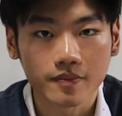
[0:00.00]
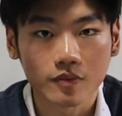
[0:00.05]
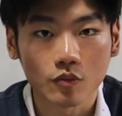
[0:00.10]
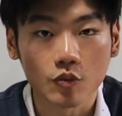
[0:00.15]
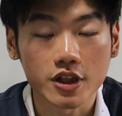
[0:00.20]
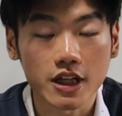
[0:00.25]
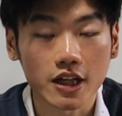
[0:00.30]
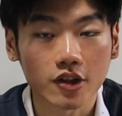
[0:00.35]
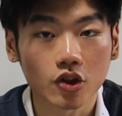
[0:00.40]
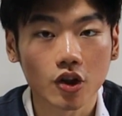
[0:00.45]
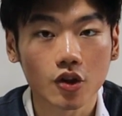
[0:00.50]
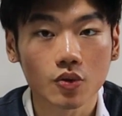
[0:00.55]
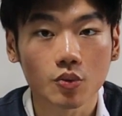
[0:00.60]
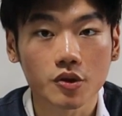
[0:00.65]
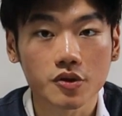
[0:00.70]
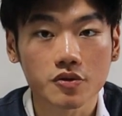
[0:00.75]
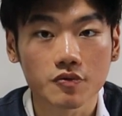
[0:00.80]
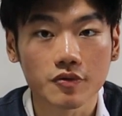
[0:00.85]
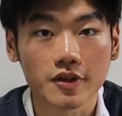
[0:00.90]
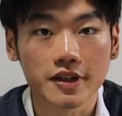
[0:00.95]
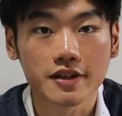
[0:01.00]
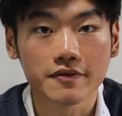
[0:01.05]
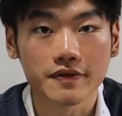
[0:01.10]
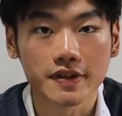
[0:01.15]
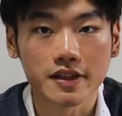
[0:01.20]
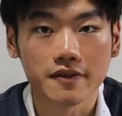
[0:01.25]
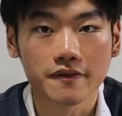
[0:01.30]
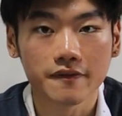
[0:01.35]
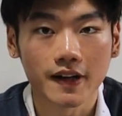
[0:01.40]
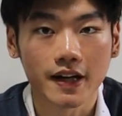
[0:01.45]
which I thought was
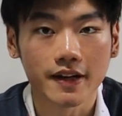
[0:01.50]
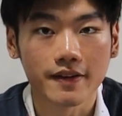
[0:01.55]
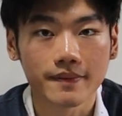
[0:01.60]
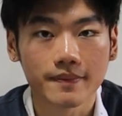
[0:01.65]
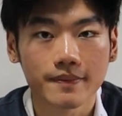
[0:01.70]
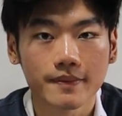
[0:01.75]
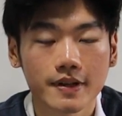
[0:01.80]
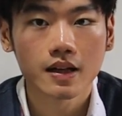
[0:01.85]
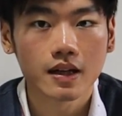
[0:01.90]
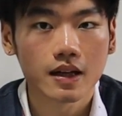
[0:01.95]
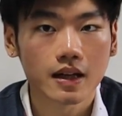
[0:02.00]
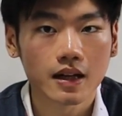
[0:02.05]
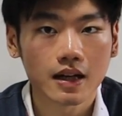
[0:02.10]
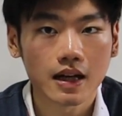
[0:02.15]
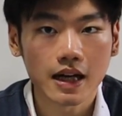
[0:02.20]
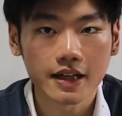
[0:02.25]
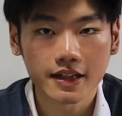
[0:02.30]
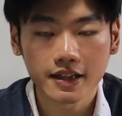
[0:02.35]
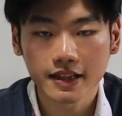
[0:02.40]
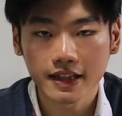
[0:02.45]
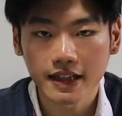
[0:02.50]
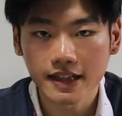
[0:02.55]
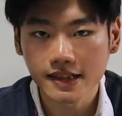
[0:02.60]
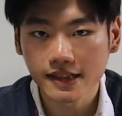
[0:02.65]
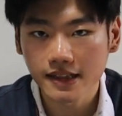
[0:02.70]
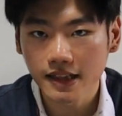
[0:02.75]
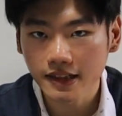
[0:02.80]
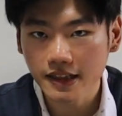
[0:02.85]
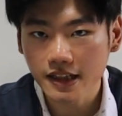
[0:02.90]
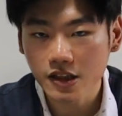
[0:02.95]
really fun. Other case
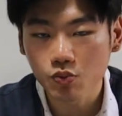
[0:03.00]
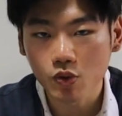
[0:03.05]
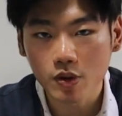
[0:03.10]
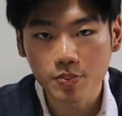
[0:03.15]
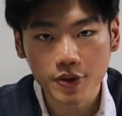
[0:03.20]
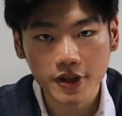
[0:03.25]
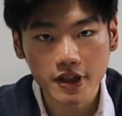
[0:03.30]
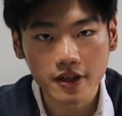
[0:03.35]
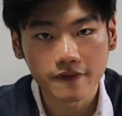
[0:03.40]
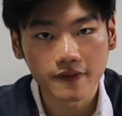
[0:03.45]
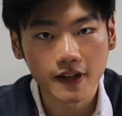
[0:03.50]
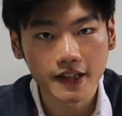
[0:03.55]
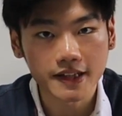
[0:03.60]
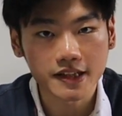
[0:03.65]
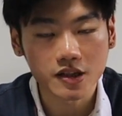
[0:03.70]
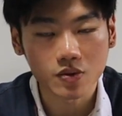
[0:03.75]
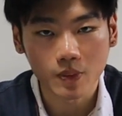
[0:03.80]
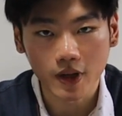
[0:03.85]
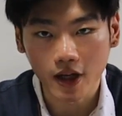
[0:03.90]
studies were pretty fun as